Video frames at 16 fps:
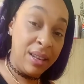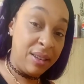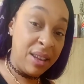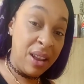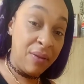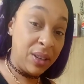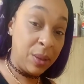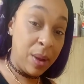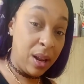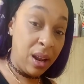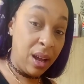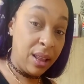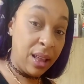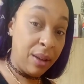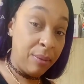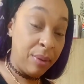never smelled like
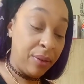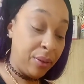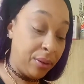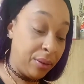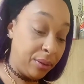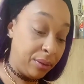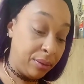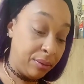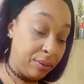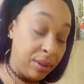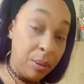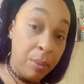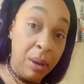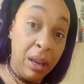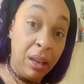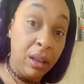that before to
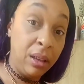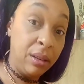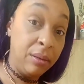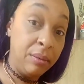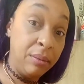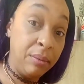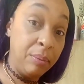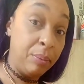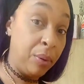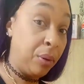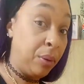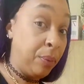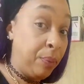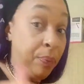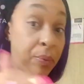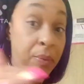me.
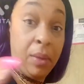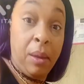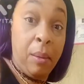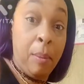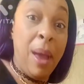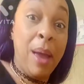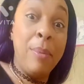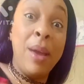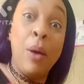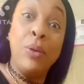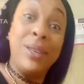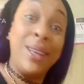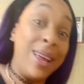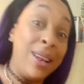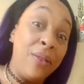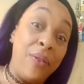But maybe I was
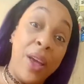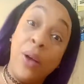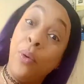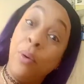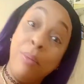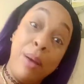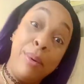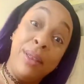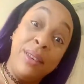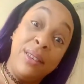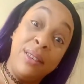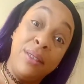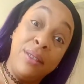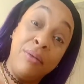getting the fake one. Maybe this is the